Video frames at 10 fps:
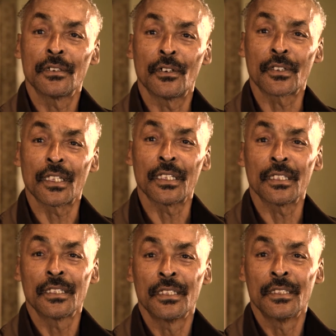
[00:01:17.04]

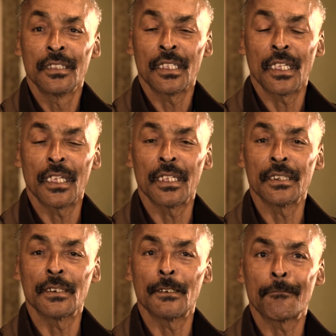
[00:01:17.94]
okay?
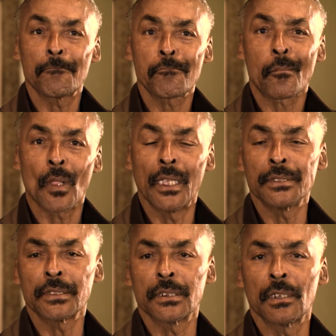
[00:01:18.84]
And I
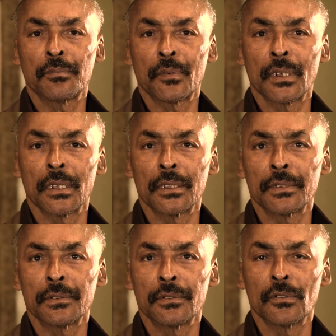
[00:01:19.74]
ended up
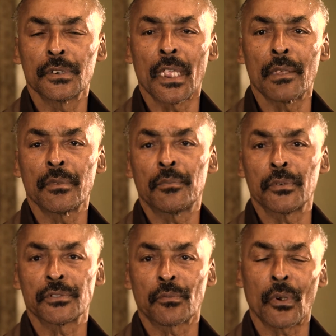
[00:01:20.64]
doing the Amity
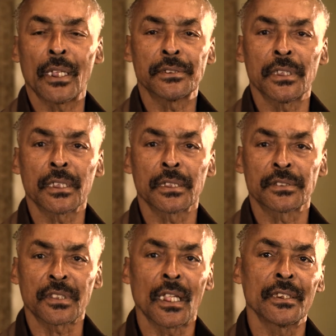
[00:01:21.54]
Prison Project at
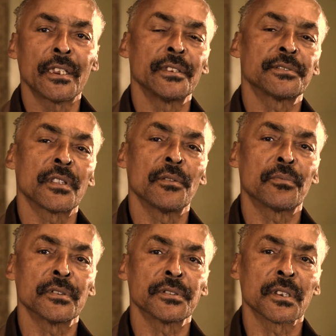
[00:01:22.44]
Soledad State
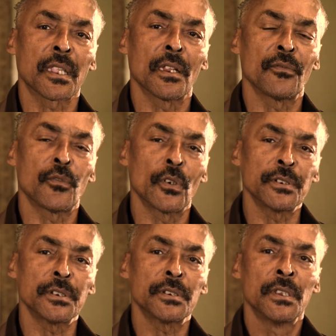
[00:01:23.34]
Prison in
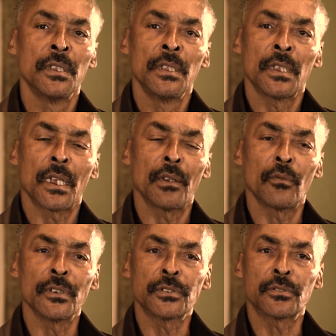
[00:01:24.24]
California. I
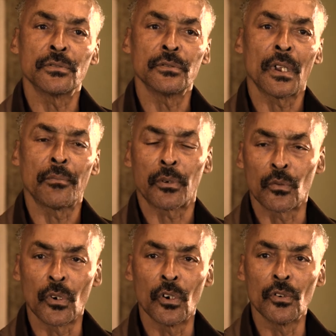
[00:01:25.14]

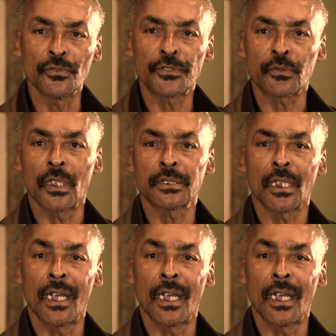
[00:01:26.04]
paroled straight to